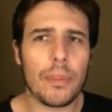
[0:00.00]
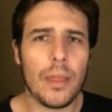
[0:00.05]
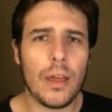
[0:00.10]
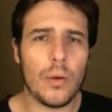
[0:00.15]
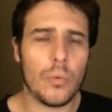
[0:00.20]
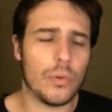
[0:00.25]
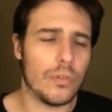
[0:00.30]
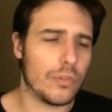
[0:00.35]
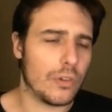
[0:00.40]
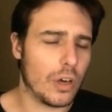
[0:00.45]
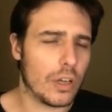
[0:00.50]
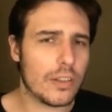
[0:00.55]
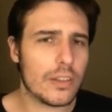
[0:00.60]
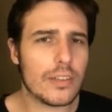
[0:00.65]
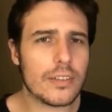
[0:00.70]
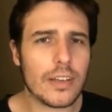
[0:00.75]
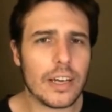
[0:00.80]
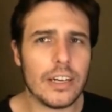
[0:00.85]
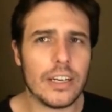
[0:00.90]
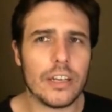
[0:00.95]
we've got
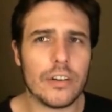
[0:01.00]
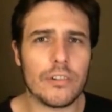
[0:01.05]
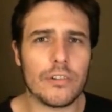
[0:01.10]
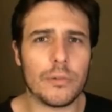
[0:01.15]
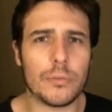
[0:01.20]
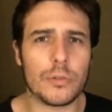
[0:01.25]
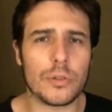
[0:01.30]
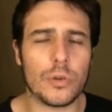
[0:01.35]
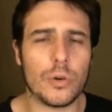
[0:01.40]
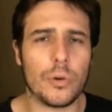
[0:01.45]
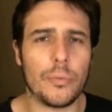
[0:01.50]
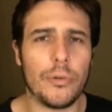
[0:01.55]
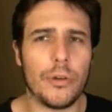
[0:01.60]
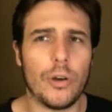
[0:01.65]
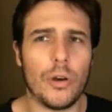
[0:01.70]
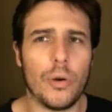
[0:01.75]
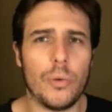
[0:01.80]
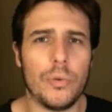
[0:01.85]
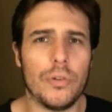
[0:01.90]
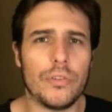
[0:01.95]
this idea from
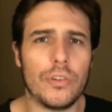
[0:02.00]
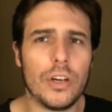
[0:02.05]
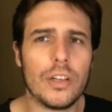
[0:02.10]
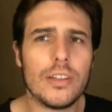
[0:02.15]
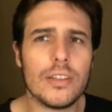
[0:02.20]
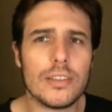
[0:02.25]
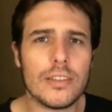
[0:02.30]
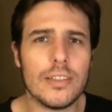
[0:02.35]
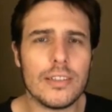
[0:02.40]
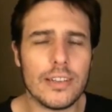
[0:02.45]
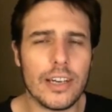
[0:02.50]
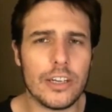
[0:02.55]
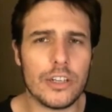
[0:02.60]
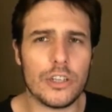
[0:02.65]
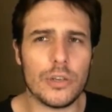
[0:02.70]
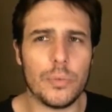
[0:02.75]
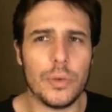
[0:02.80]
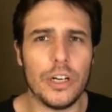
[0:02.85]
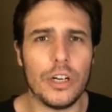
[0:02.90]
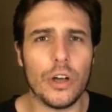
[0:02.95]
Scorpio, we've got this
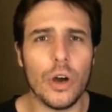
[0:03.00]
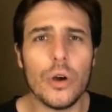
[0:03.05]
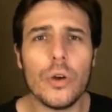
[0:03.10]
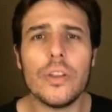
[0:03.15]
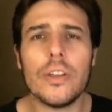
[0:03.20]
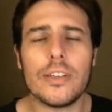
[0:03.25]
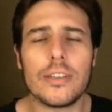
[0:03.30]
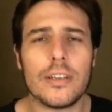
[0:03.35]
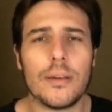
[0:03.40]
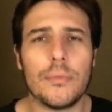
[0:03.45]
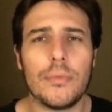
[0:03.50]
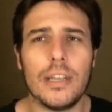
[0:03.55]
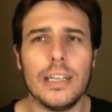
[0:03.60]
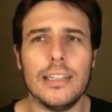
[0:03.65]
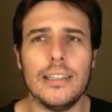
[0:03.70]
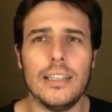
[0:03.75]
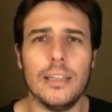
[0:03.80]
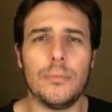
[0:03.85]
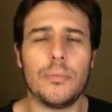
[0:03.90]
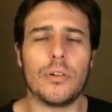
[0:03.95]
intention, we know there's
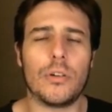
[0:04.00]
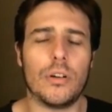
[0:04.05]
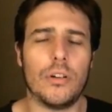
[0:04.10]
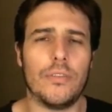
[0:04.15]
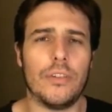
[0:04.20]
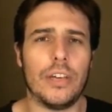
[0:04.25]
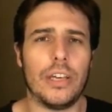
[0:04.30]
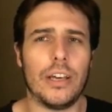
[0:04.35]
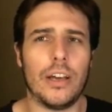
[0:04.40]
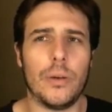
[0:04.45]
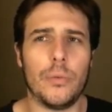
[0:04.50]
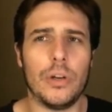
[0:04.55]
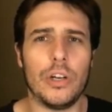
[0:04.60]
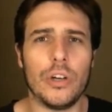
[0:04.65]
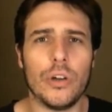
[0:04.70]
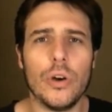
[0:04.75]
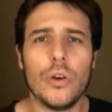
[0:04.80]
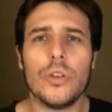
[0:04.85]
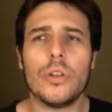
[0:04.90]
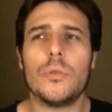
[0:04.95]
something deeper over here, we
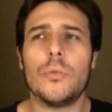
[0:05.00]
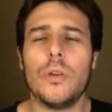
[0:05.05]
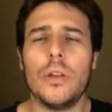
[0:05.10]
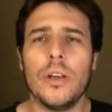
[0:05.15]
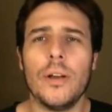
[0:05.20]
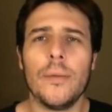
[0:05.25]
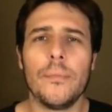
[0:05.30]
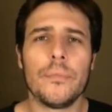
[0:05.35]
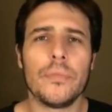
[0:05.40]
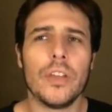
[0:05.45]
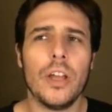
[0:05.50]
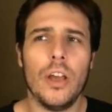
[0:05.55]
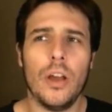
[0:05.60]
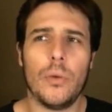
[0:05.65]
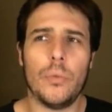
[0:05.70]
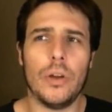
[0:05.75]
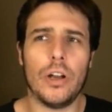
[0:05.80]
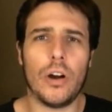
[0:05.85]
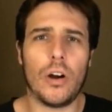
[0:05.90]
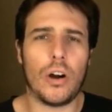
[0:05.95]
know that
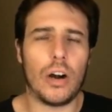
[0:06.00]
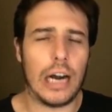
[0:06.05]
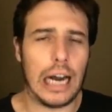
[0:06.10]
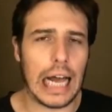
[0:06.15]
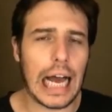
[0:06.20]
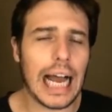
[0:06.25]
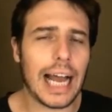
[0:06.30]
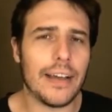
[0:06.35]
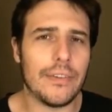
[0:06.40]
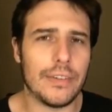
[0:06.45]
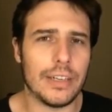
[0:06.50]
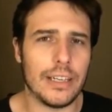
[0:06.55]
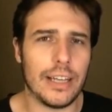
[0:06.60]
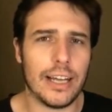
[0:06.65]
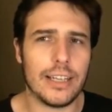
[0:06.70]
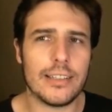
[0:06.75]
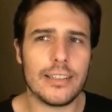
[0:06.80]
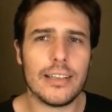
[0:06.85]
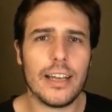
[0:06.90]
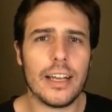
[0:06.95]
we are alive in
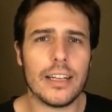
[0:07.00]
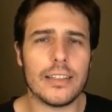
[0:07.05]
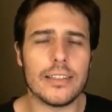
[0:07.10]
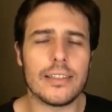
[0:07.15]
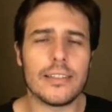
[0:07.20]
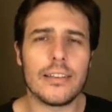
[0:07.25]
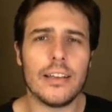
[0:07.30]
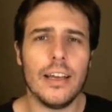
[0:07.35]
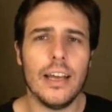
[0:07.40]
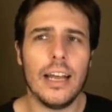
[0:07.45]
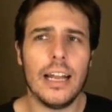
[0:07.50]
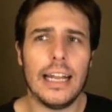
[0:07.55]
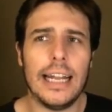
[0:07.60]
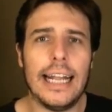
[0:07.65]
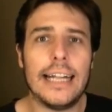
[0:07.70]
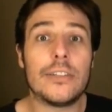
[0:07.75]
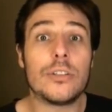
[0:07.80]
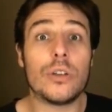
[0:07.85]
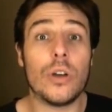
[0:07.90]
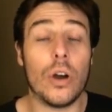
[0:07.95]
that sense.
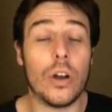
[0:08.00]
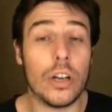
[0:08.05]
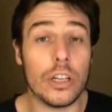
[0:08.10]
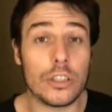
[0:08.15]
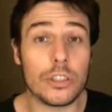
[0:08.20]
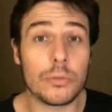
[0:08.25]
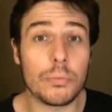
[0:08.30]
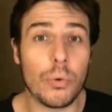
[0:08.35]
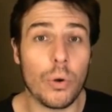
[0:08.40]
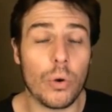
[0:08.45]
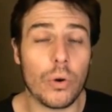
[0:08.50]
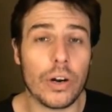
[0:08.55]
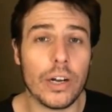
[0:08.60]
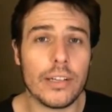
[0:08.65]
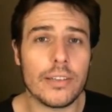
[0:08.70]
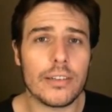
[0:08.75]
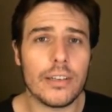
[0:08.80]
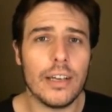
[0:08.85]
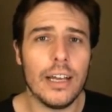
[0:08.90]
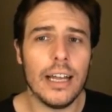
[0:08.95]
Let's go and explore
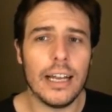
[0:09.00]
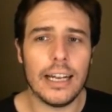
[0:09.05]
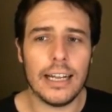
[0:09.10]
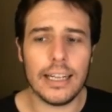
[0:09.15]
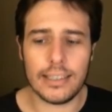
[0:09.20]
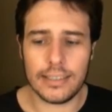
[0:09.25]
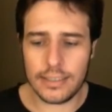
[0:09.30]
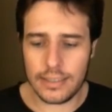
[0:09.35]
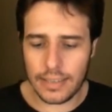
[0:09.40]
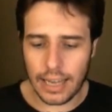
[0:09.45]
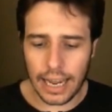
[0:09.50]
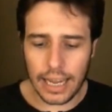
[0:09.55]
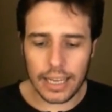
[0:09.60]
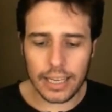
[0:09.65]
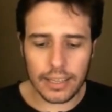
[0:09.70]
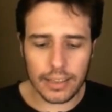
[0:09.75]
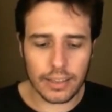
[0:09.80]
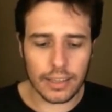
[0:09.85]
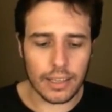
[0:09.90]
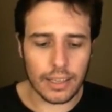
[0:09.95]
it. Let's
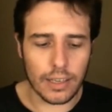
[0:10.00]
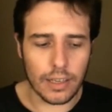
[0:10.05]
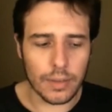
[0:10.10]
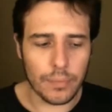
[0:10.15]
take the